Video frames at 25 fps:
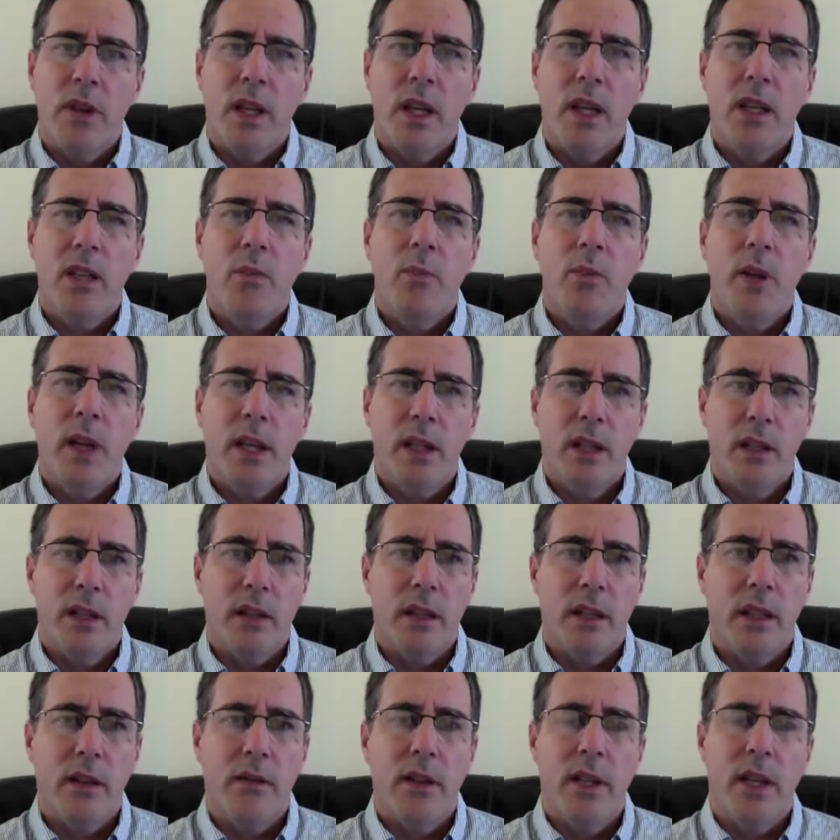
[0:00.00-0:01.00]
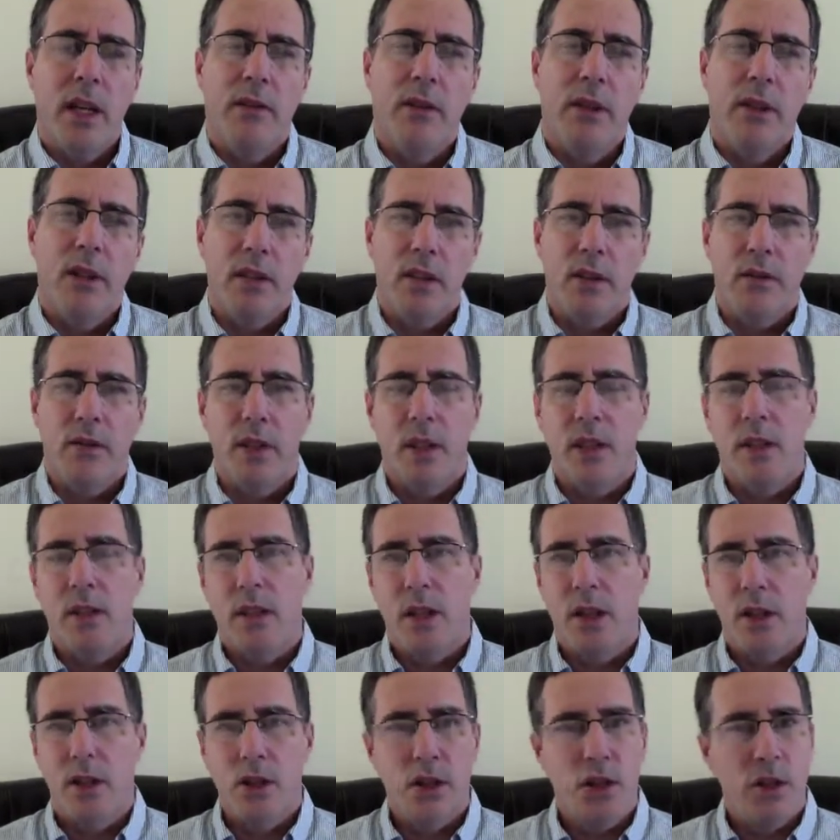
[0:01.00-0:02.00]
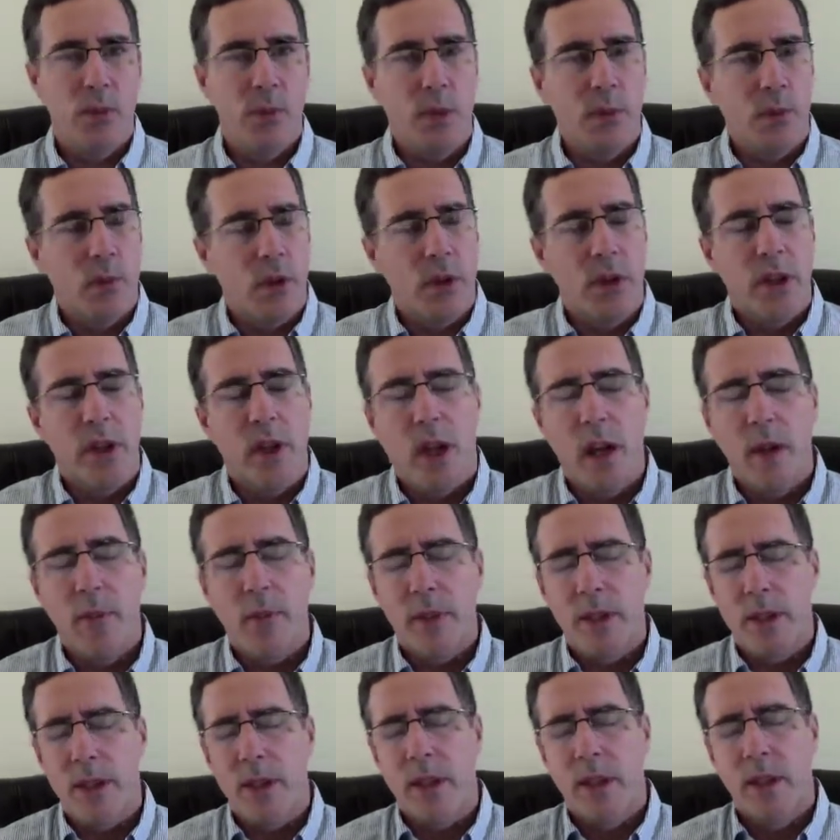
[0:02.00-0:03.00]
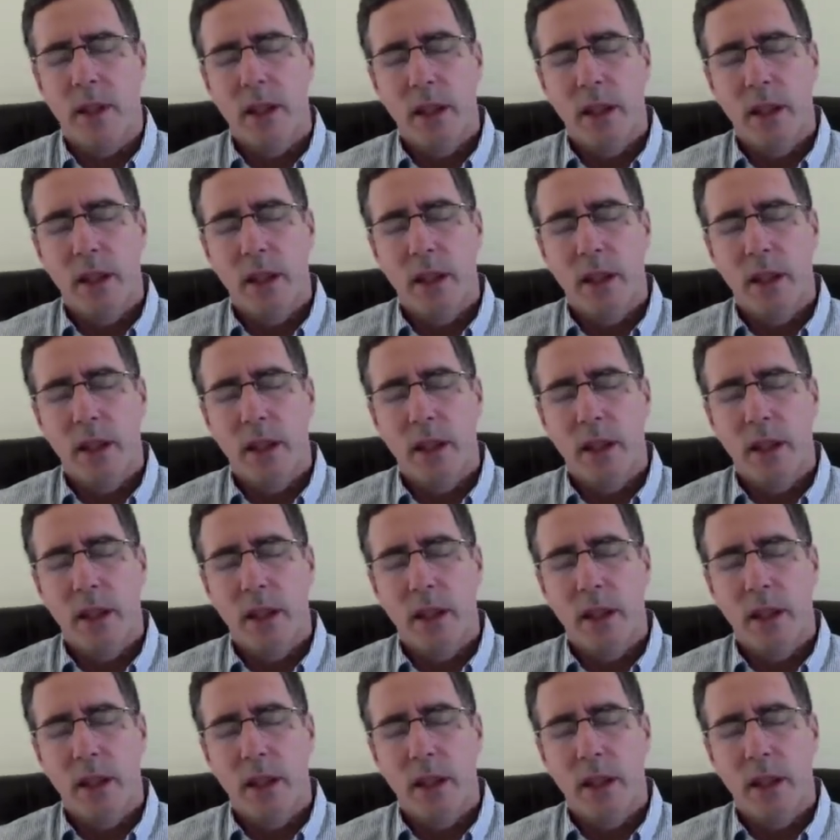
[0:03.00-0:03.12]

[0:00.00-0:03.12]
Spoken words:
independently of the evidence of sensations, but more the opposite.